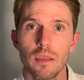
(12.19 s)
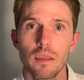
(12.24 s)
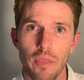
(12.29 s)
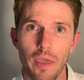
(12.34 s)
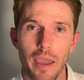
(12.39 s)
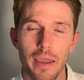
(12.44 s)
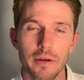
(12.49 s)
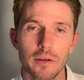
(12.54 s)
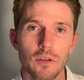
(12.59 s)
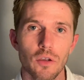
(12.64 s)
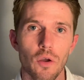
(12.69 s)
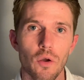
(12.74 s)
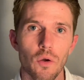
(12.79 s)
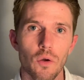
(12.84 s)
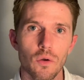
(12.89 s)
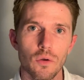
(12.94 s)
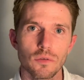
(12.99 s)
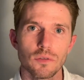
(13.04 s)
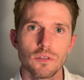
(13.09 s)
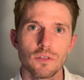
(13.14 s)
that
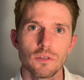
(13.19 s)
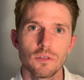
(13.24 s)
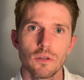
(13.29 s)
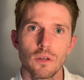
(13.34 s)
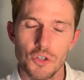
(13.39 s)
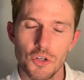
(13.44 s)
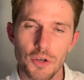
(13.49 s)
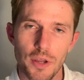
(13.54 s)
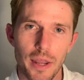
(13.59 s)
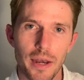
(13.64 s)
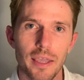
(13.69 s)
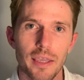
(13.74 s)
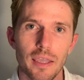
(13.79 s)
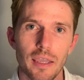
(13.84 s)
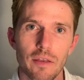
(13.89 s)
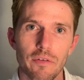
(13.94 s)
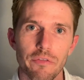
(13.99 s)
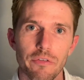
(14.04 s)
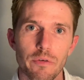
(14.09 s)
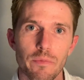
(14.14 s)
encodes genetic
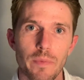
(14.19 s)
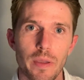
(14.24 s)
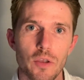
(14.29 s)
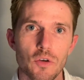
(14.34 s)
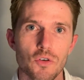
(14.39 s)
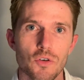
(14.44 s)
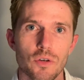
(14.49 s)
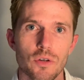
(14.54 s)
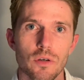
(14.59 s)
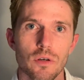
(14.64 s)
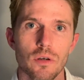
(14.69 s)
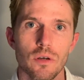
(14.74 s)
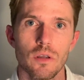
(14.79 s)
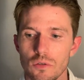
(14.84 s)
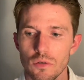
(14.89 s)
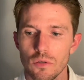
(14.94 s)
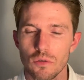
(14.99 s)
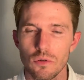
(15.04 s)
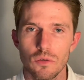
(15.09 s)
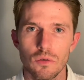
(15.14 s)
information
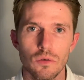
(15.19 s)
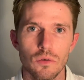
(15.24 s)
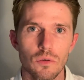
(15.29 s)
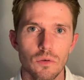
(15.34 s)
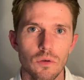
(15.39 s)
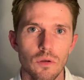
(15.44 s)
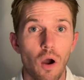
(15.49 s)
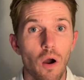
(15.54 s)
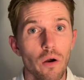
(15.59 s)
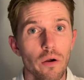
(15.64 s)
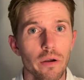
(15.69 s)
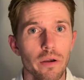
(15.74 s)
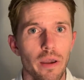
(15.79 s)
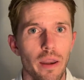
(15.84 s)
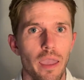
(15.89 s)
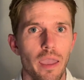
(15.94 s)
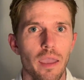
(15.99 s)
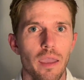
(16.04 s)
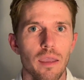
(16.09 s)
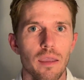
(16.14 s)
to
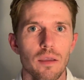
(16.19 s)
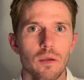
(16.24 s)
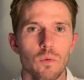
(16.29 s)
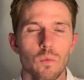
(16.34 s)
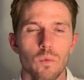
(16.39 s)
RNA,